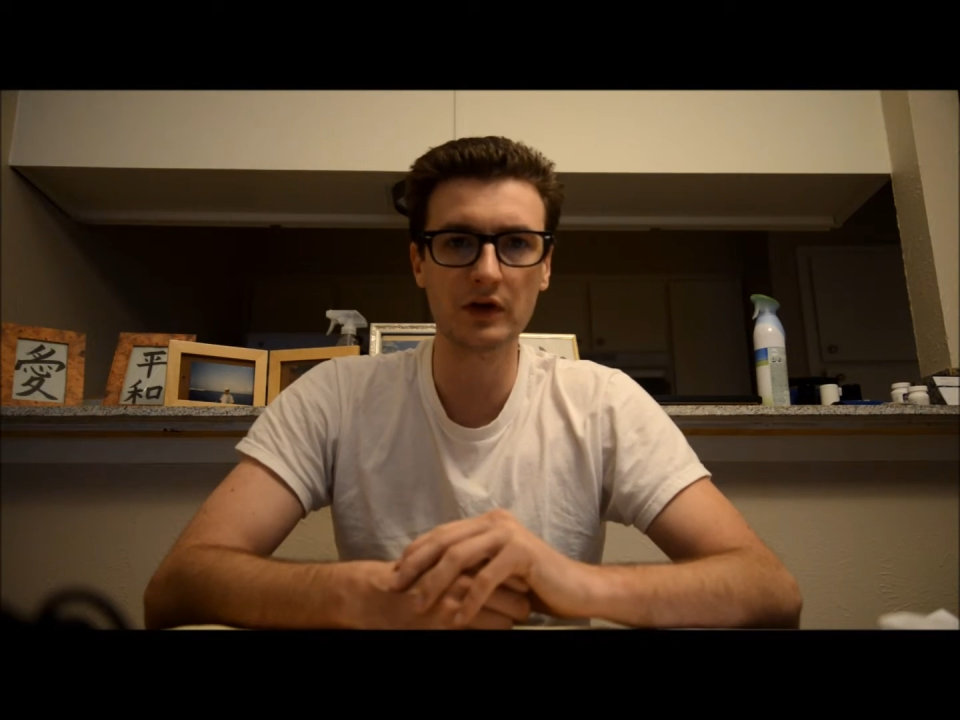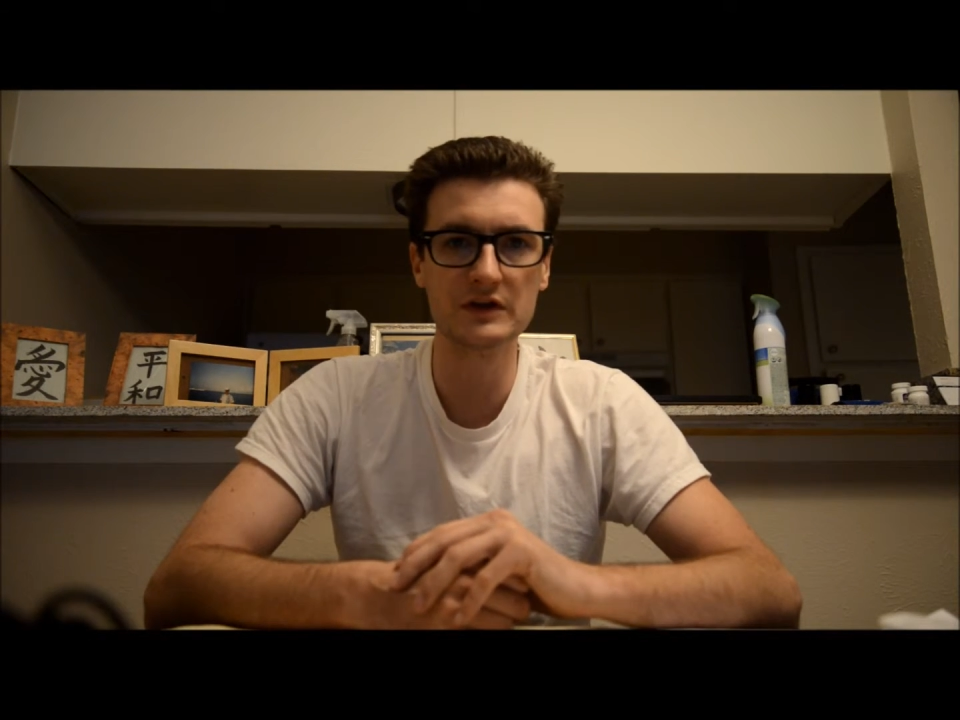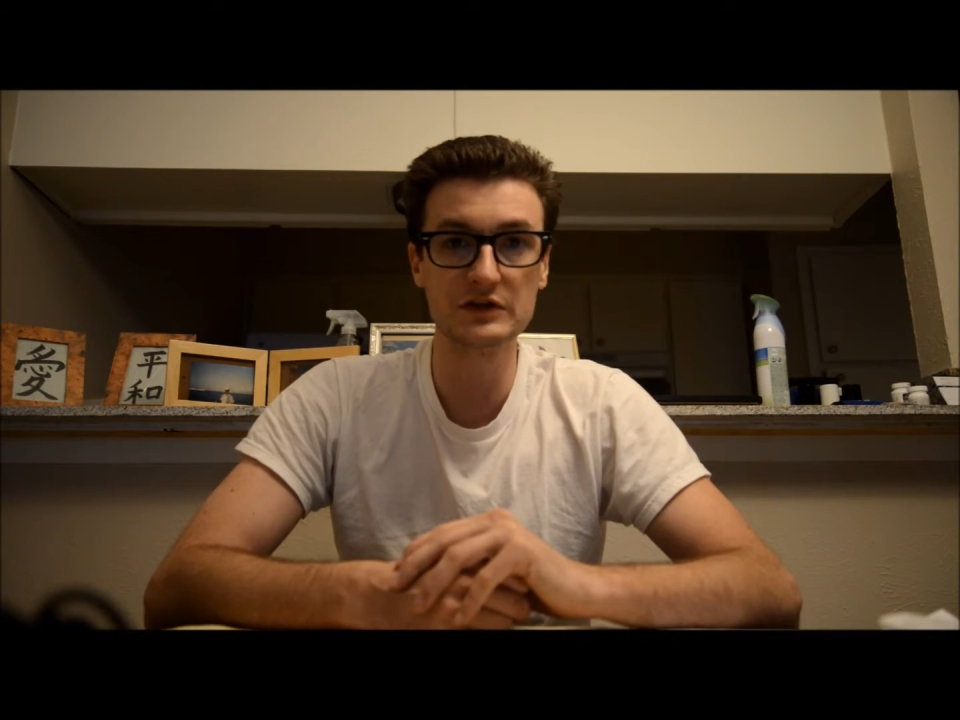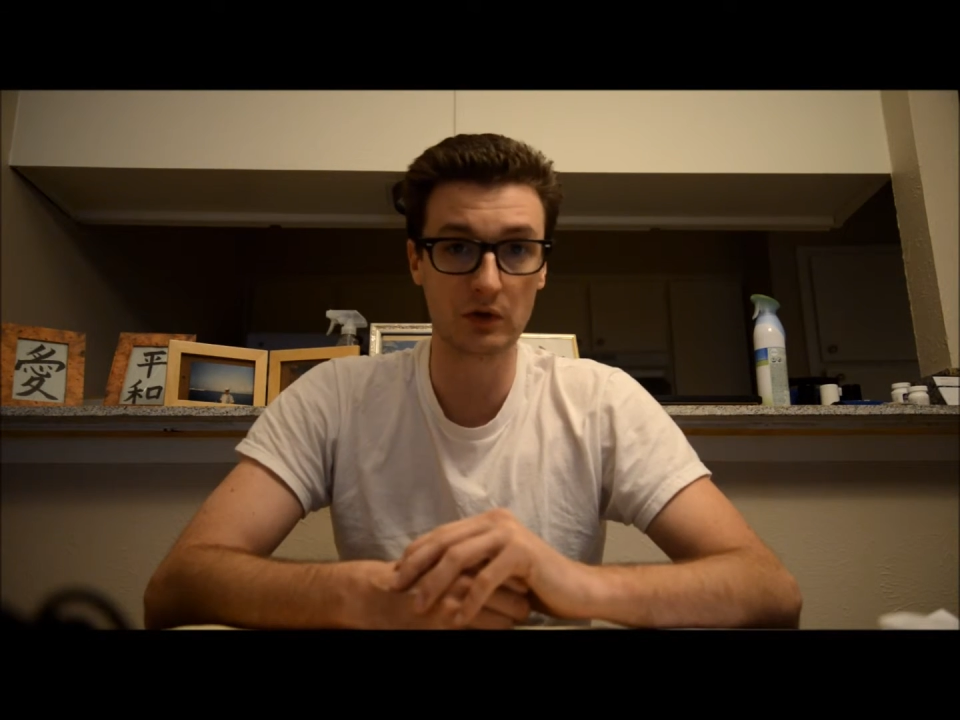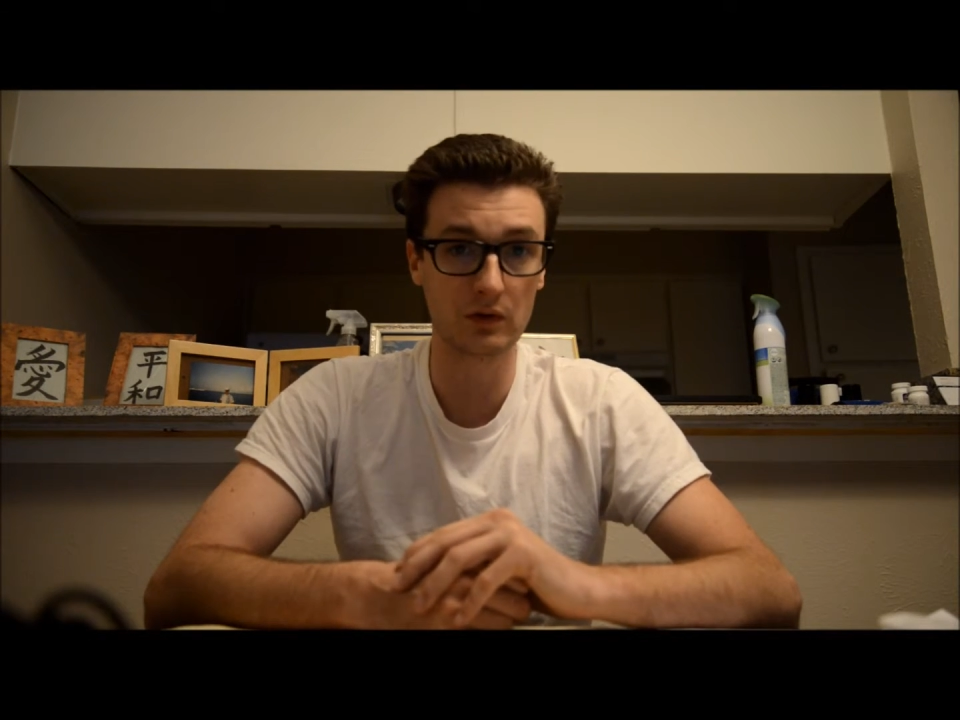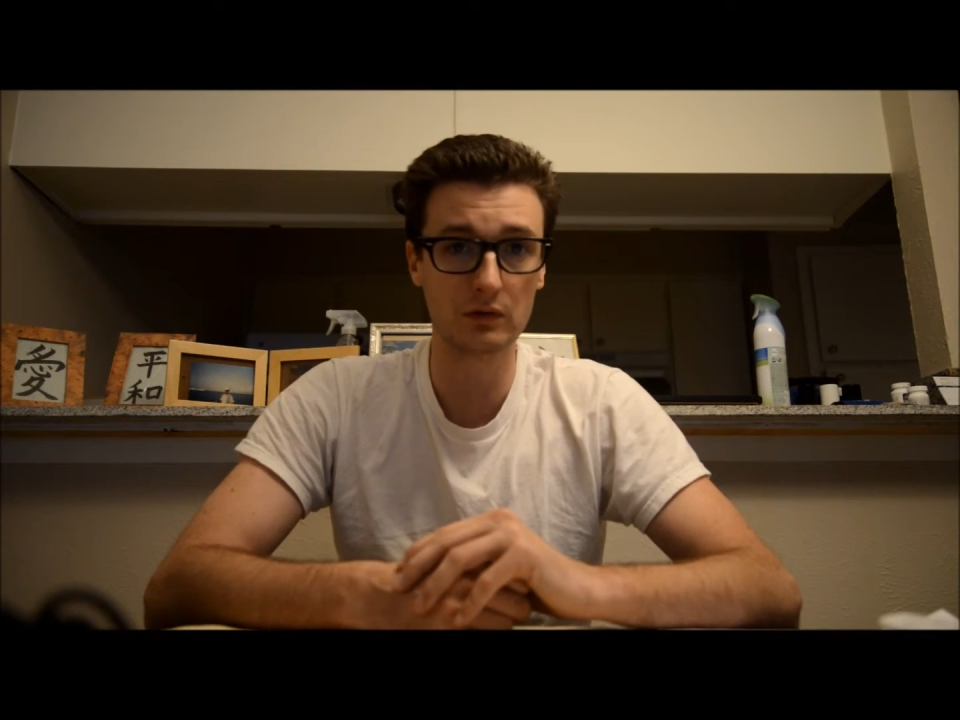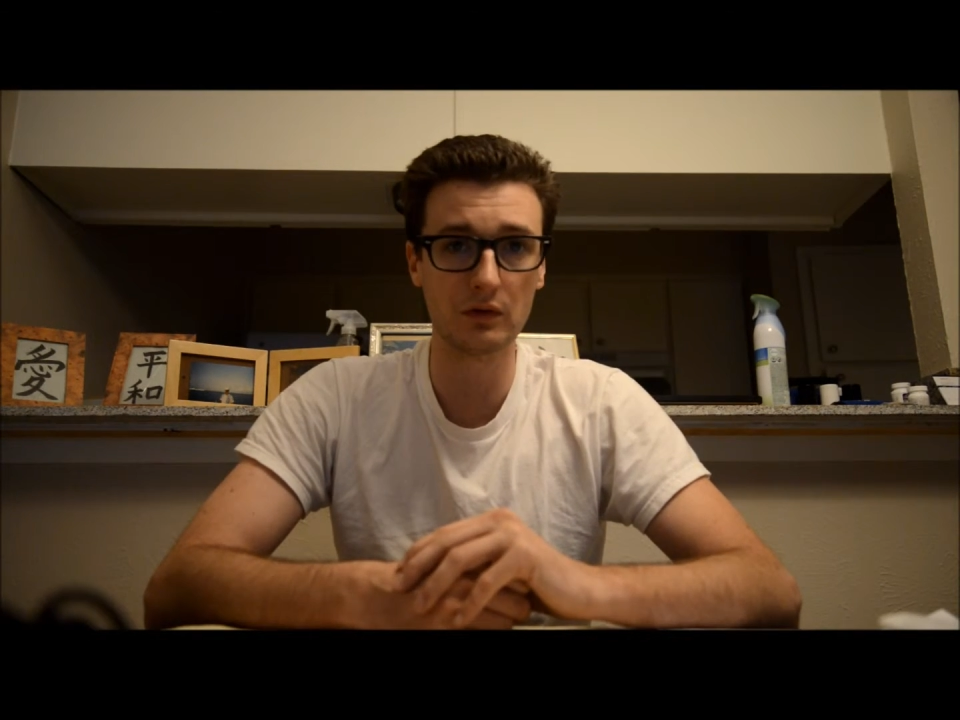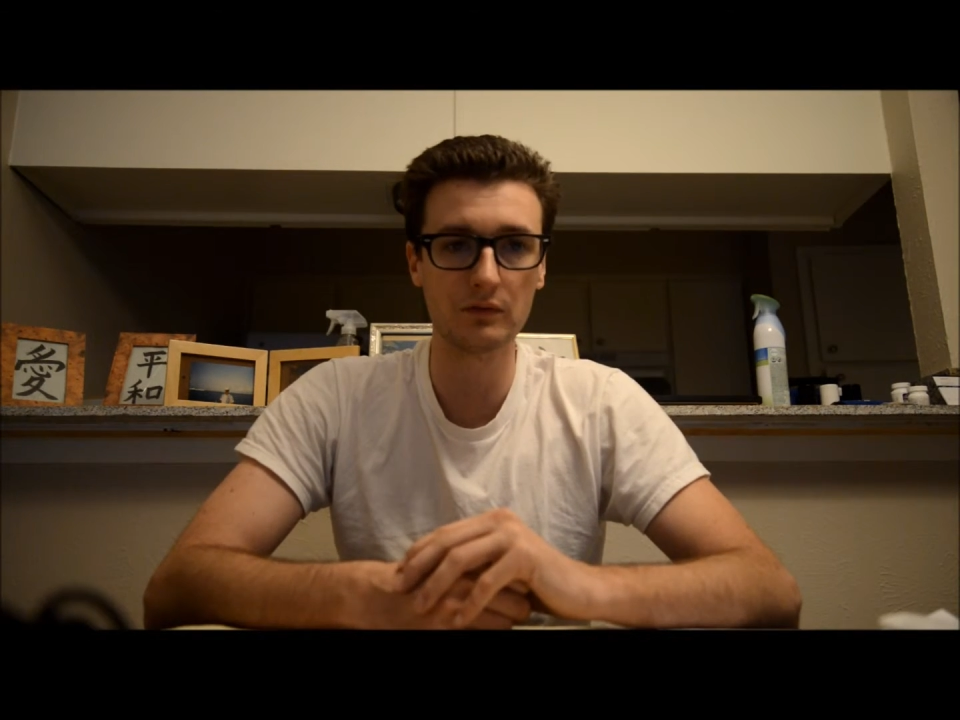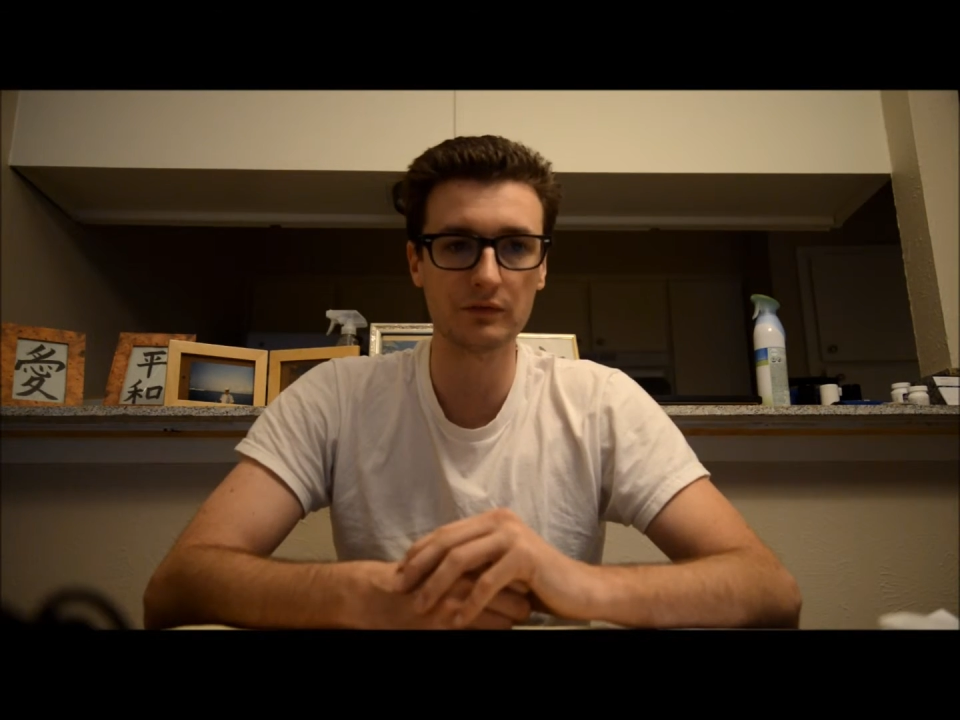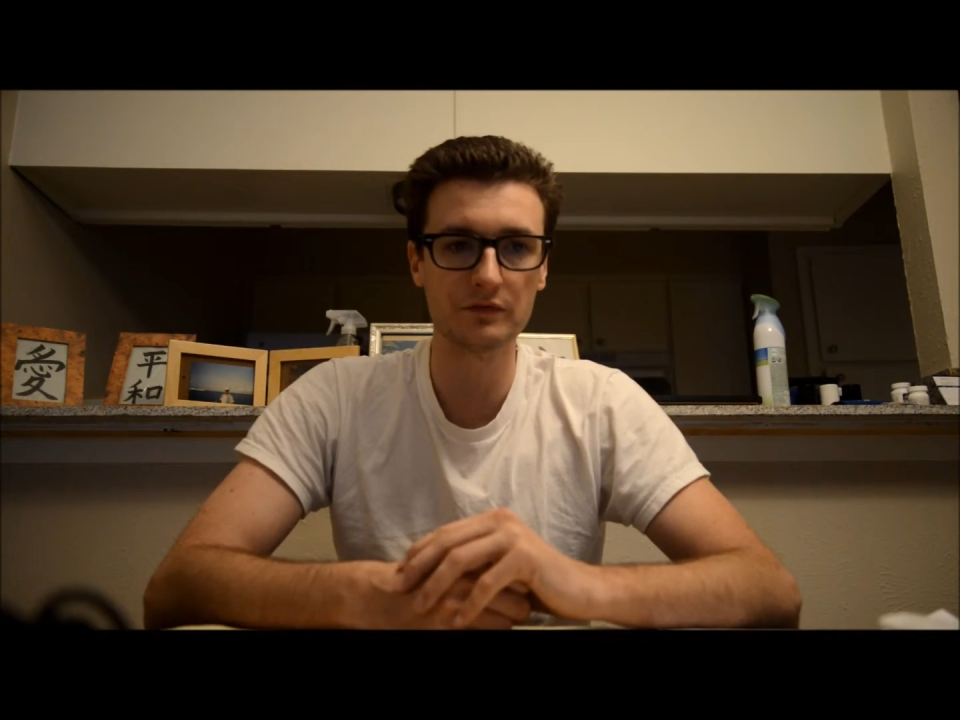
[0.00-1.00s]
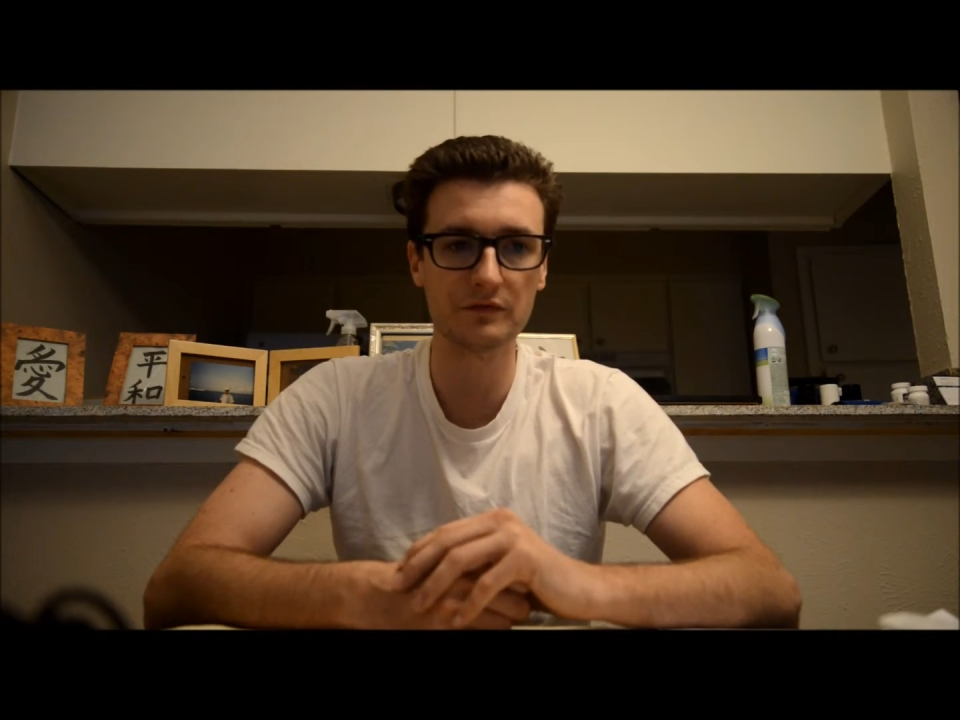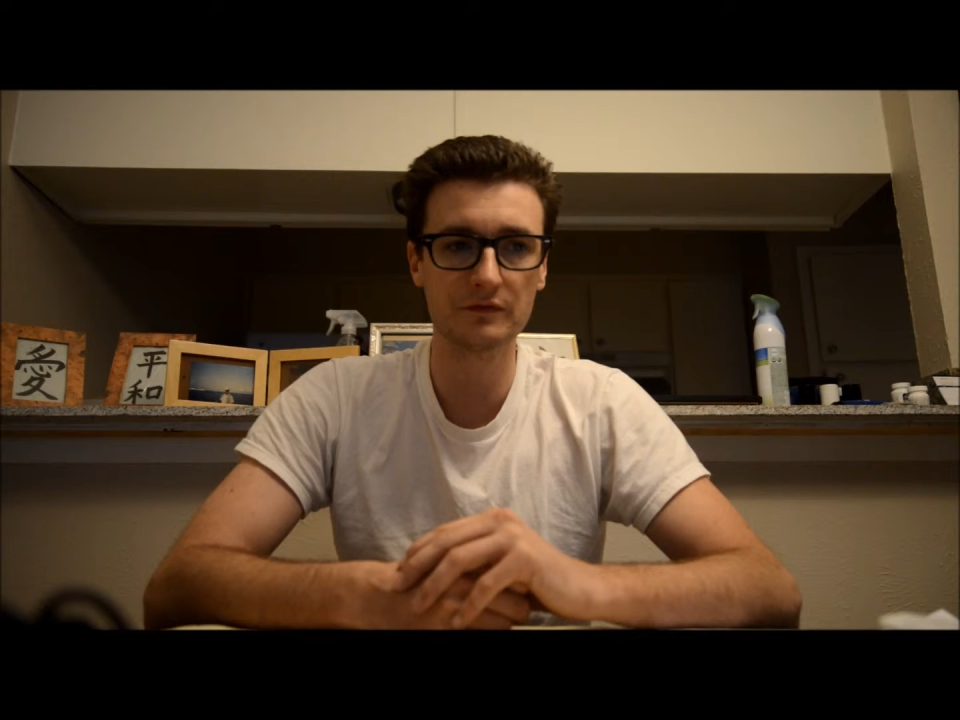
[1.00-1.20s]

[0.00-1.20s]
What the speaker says: historical